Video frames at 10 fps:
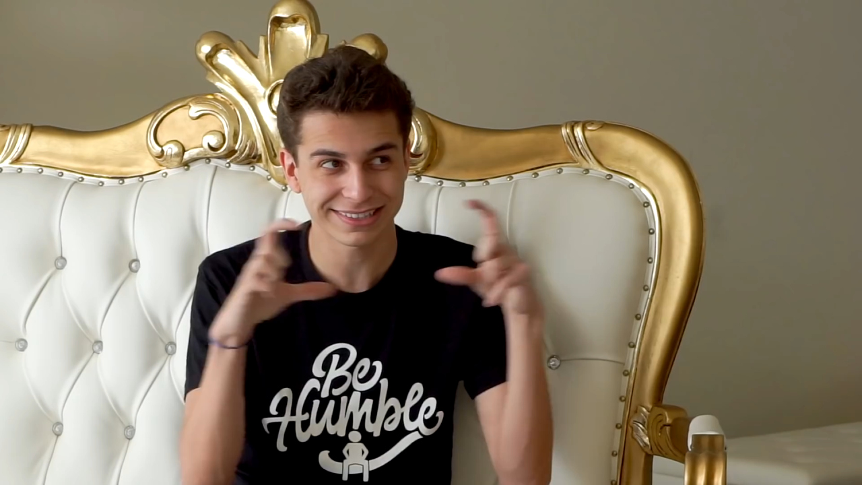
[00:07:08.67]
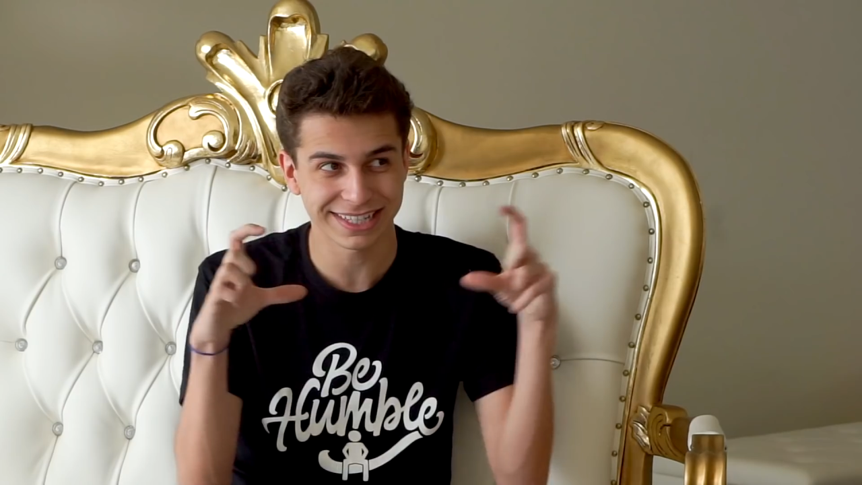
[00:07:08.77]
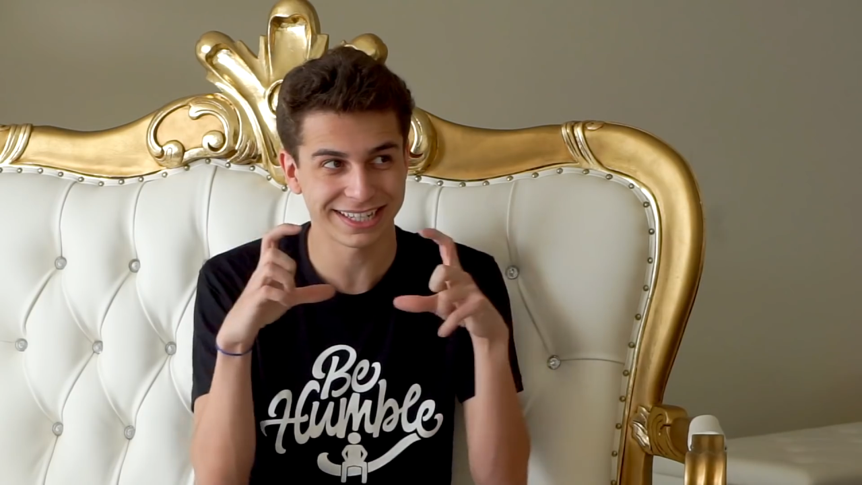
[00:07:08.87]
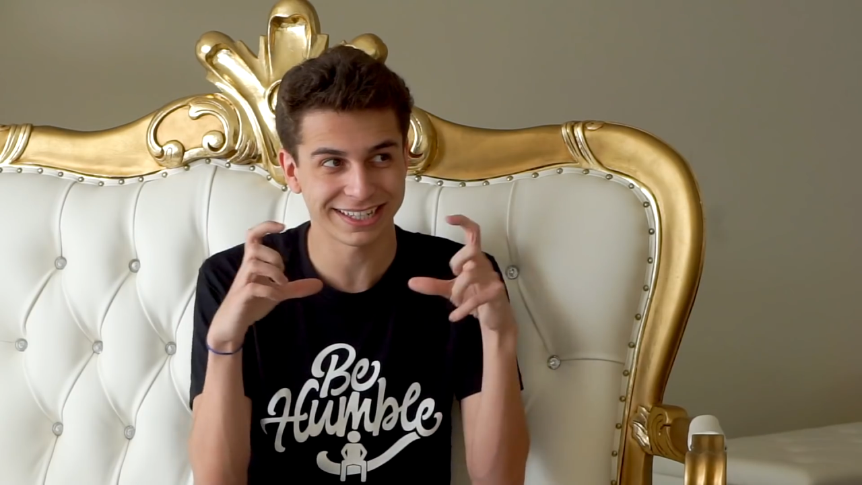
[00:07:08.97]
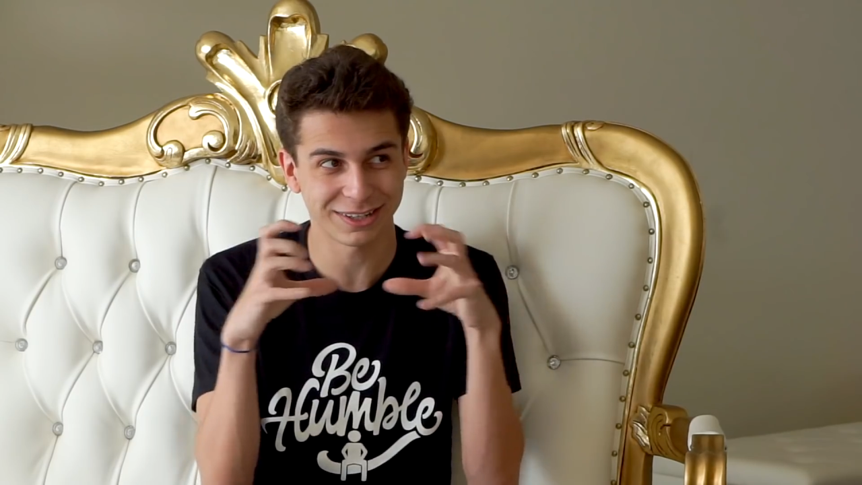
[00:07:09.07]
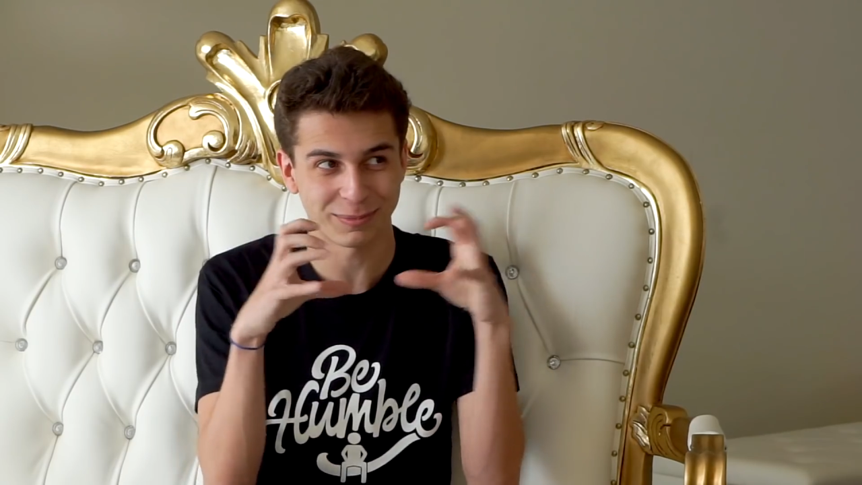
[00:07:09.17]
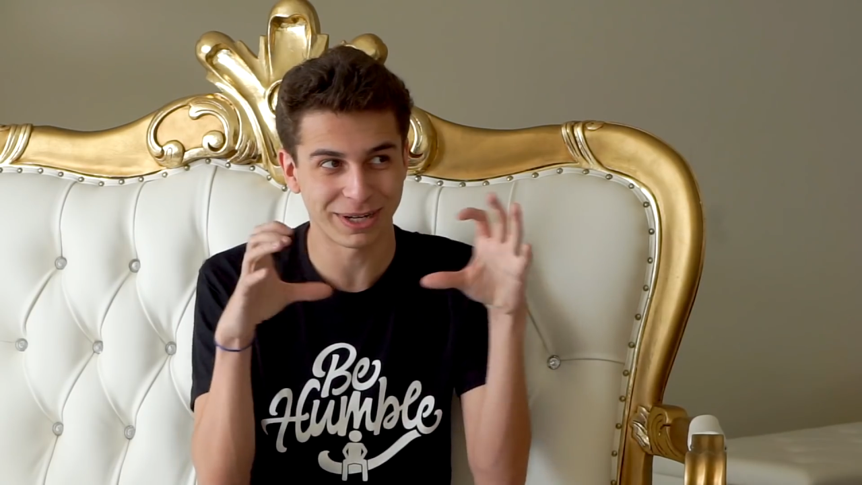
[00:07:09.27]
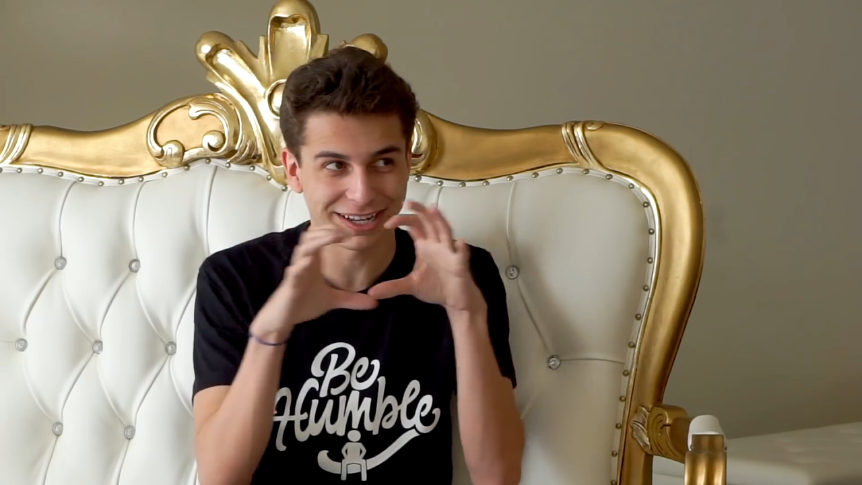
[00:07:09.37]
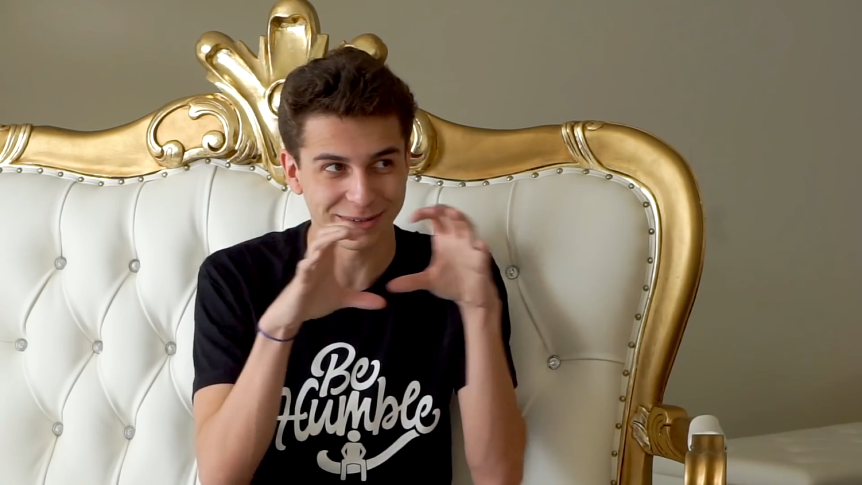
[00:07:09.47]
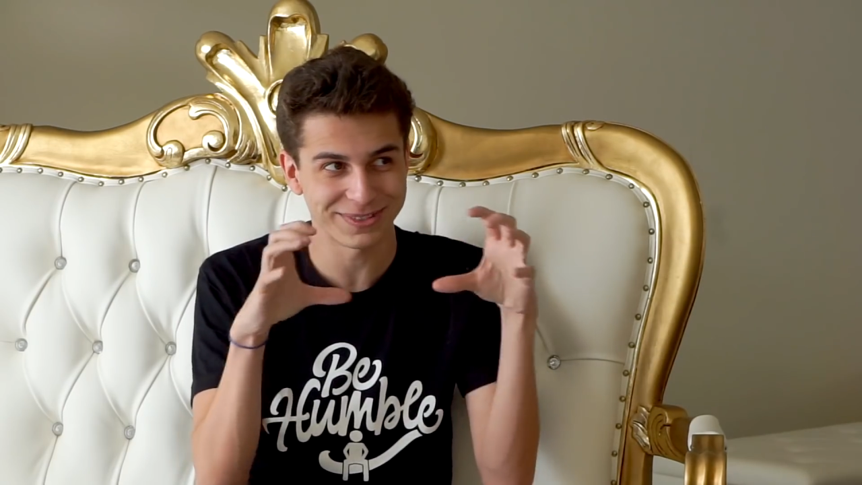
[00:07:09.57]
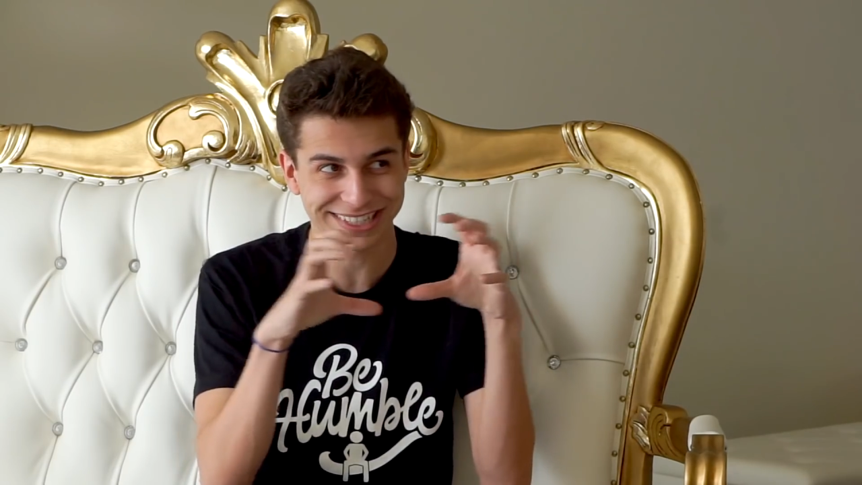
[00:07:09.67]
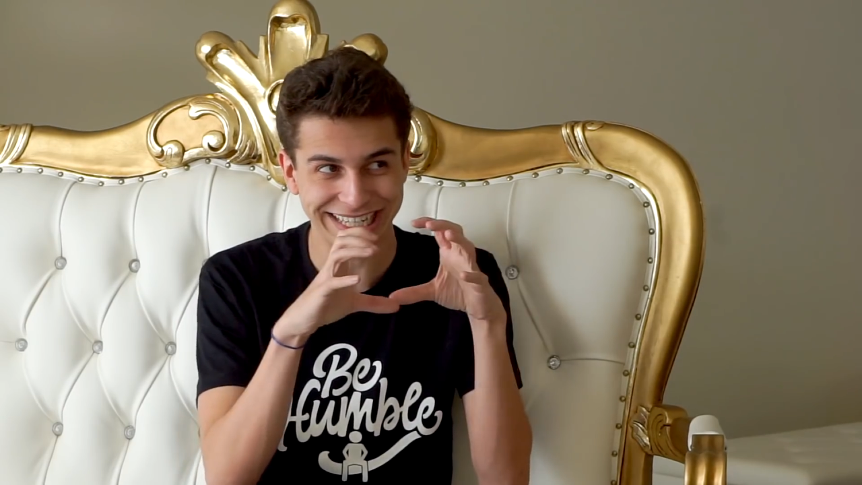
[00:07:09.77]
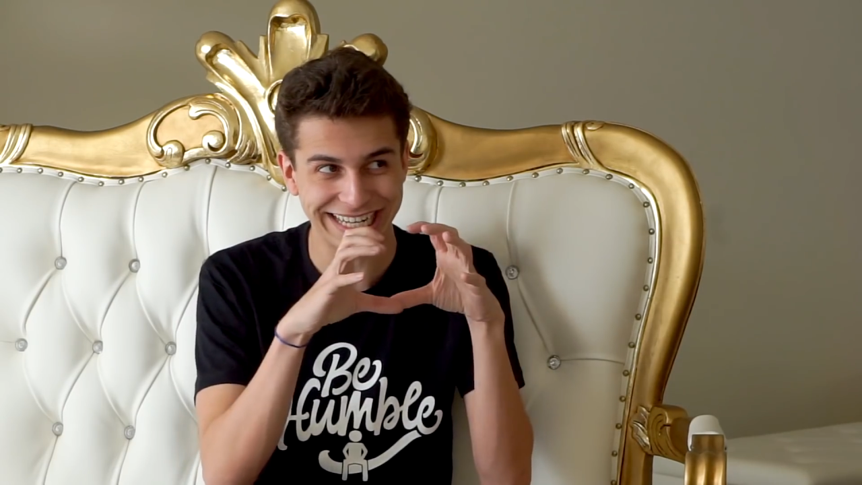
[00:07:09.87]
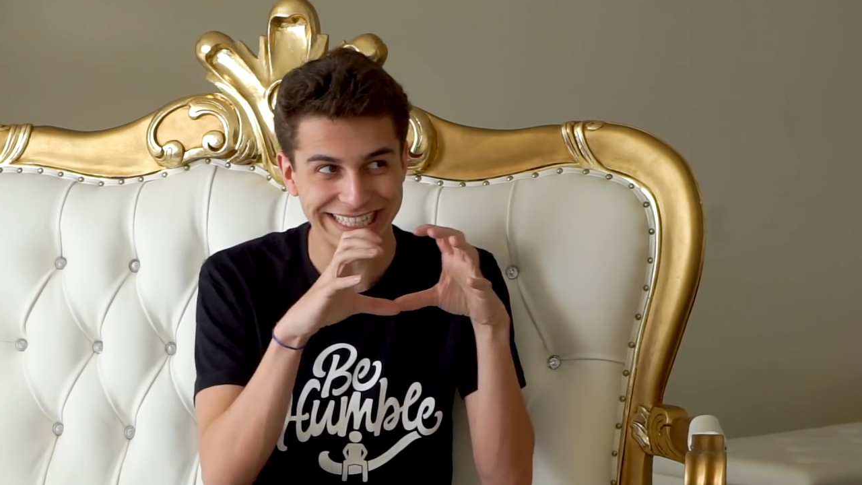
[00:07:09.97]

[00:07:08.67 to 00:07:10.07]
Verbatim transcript: thing on the bottom is like